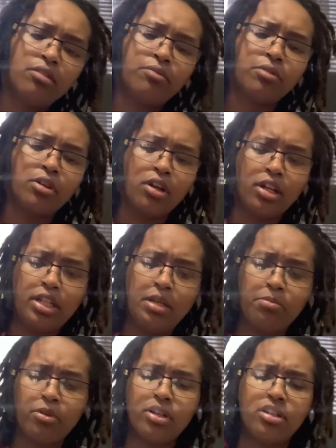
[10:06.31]
for a
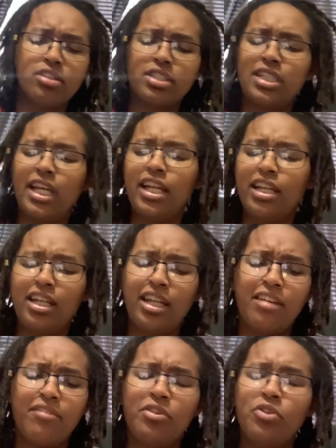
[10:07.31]
deeper understanding
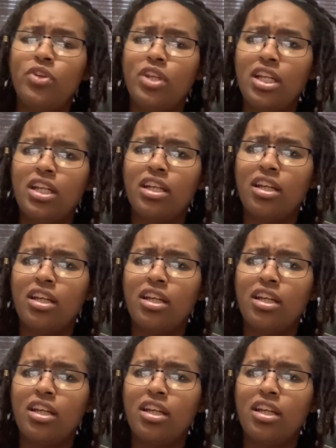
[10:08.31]
if you need it,